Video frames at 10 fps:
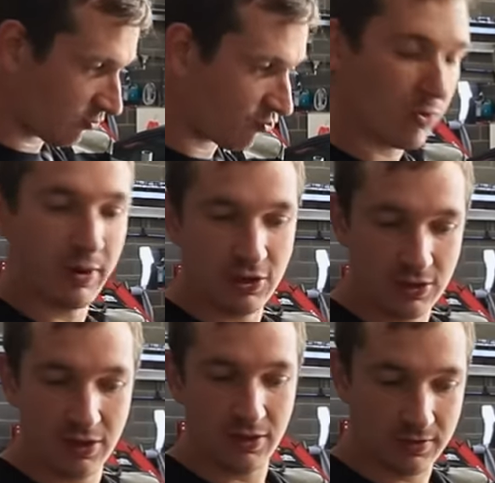
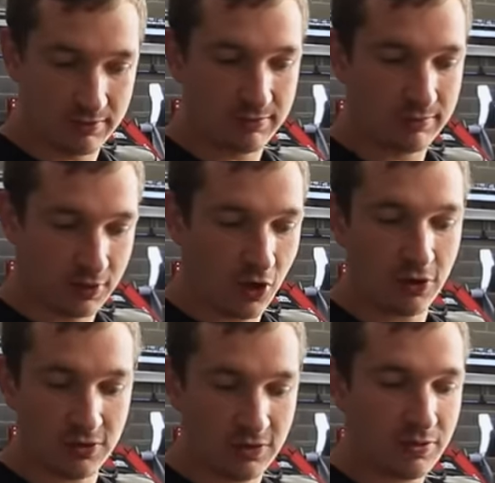rubbish that
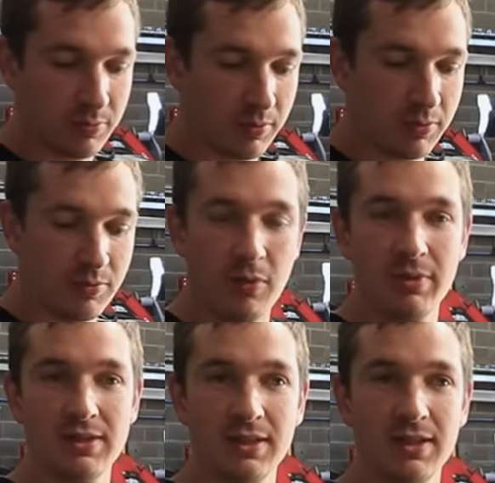causes this problem not
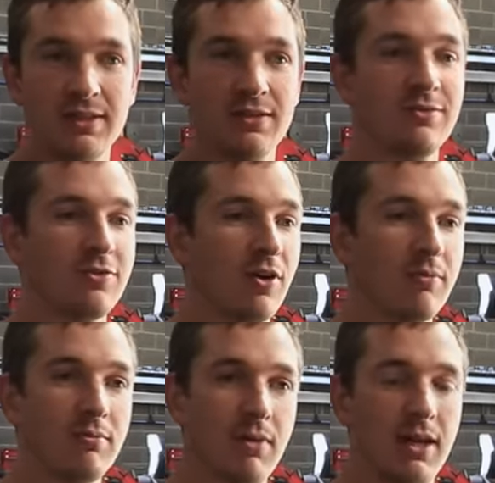been deleted
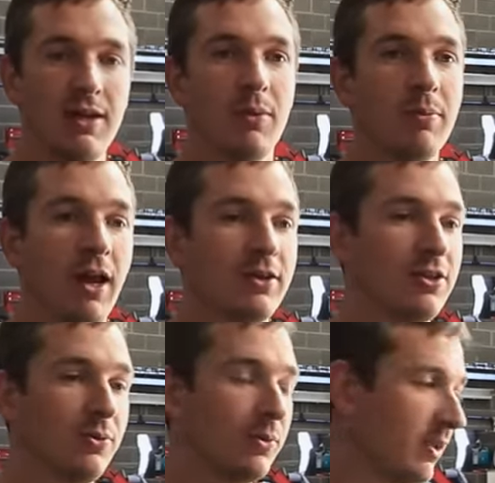from the minute it was brand
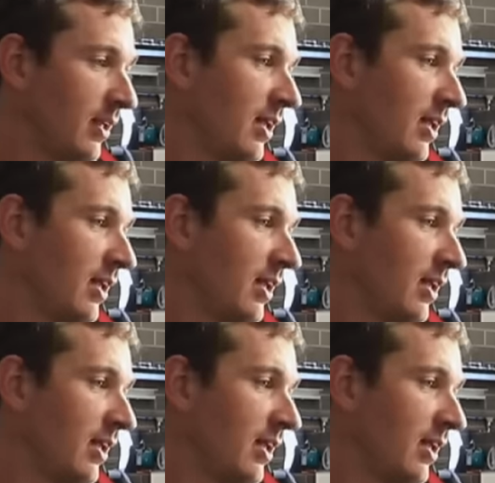new